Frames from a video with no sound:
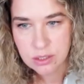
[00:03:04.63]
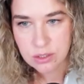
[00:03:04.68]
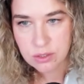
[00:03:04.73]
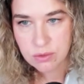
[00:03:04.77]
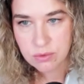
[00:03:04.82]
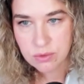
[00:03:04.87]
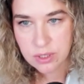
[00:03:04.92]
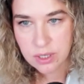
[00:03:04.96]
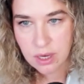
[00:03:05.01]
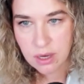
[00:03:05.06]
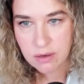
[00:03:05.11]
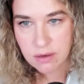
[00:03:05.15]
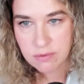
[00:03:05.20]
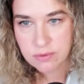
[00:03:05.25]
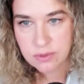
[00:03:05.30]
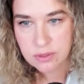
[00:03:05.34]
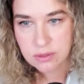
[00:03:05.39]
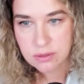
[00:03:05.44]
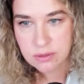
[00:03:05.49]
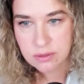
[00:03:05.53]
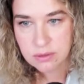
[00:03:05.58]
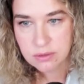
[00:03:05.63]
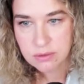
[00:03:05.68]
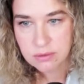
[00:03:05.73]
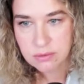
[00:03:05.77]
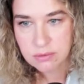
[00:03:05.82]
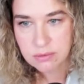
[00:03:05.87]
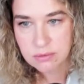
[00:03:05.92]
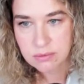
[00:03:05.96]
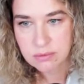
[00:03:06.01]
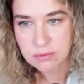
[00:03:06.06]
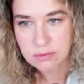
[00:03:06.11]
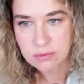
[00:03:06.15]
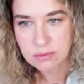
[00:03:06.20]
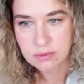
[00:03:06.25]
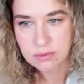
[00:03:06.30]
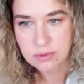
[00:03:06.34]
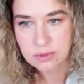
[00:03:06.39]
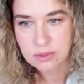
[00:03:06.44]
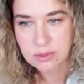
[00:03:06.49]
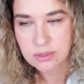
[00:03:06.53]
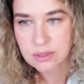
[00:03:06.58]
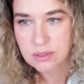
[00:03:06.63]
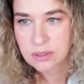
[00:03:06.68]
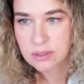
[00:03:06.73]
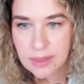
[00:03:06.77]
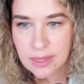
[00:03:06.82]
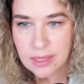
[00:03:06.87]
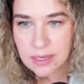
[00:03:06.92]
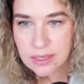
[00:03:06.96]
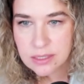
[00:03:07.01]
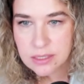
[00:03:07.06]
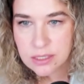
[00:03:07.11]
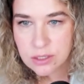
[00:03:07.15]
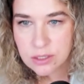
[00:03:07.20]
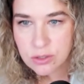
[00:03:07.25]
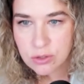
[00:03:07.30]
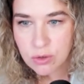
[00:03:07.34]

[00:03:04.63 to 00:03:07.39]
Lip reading: So the oven is